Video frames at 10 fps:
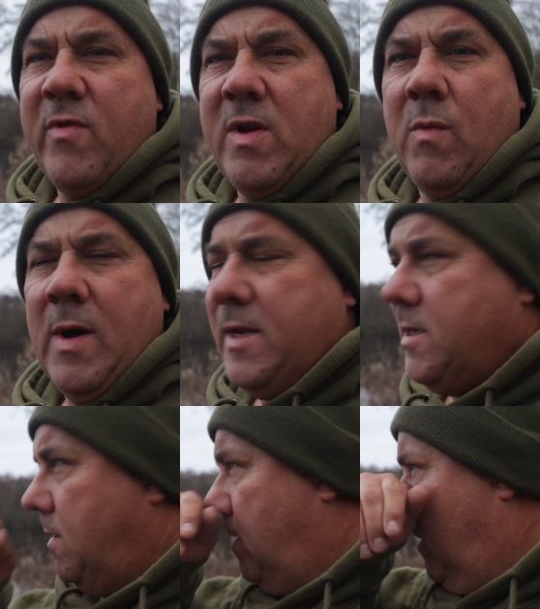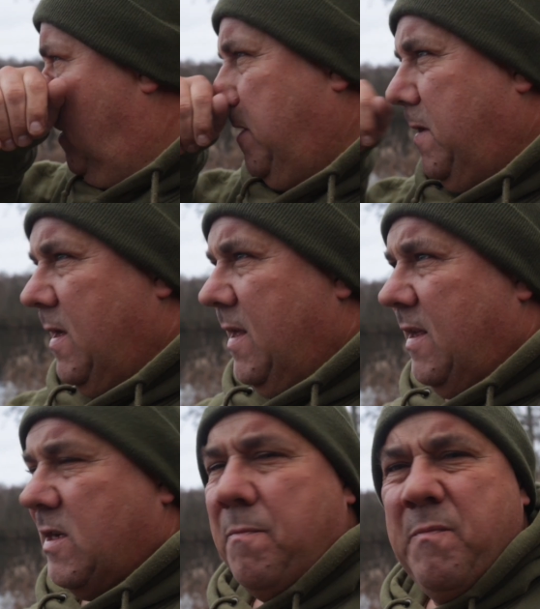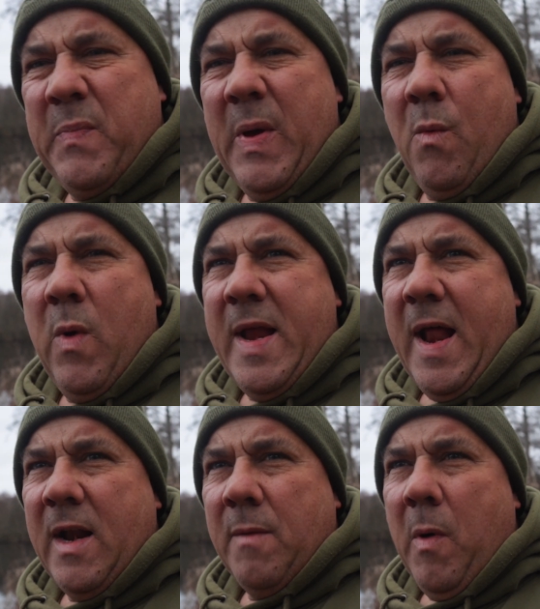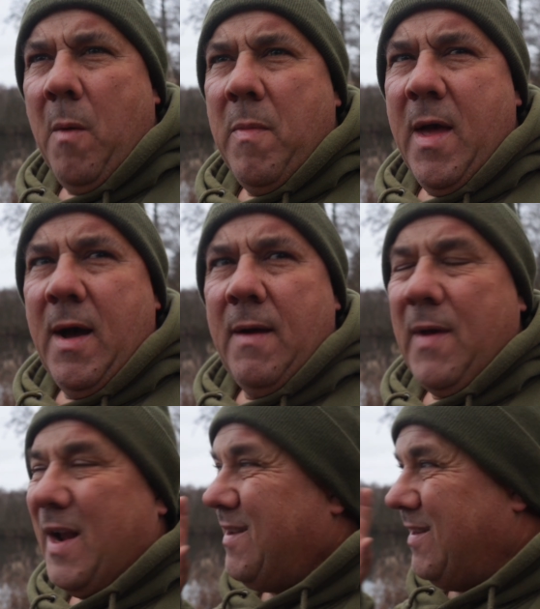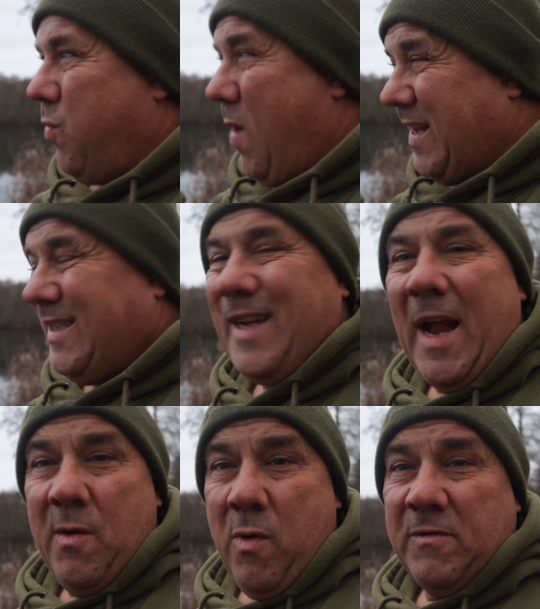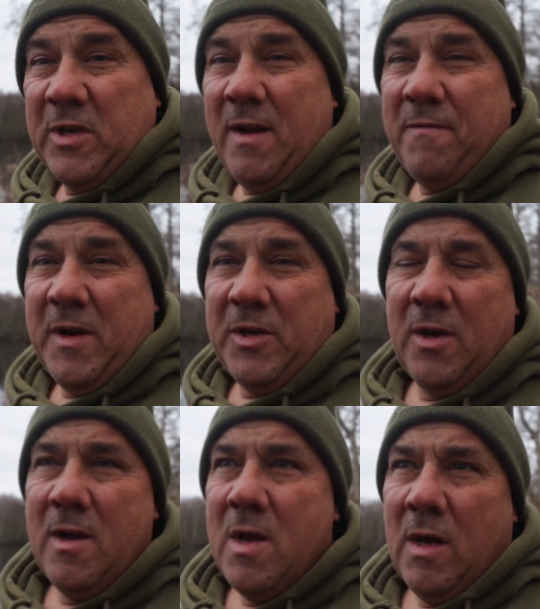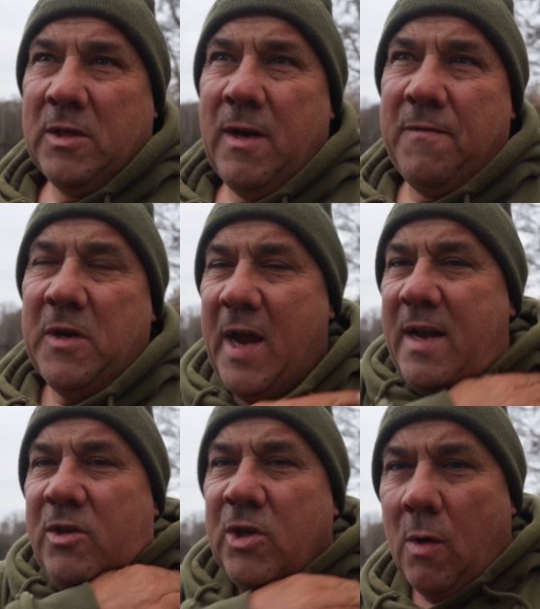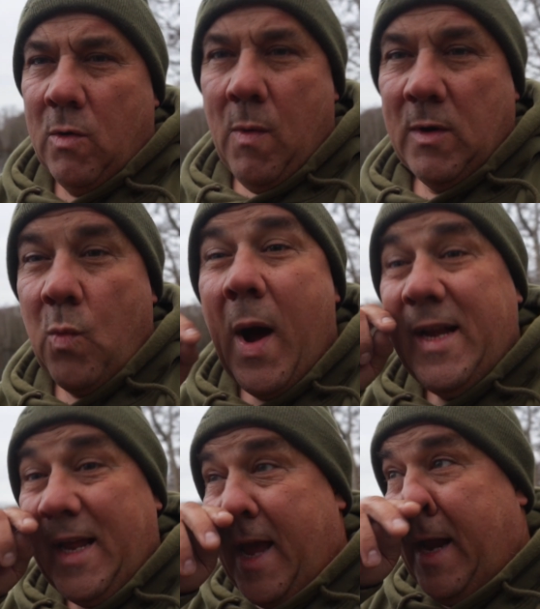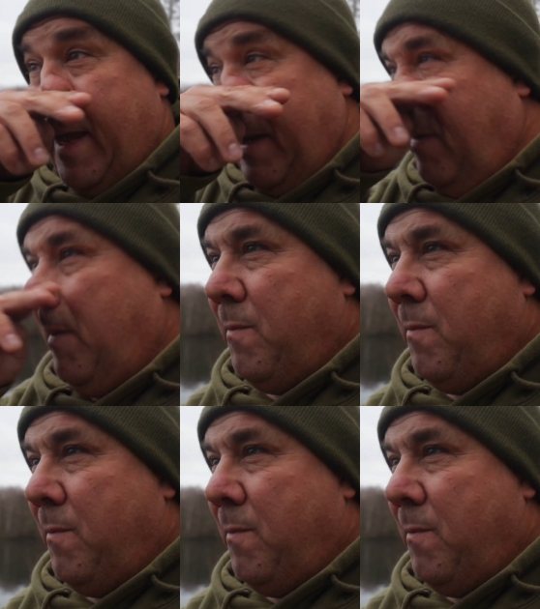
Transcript: you're in the weed. There's a bit of weed out in the bottom there, and exactly where I've seen a fish. I see a fish head and shoulder. I was waiting to get in here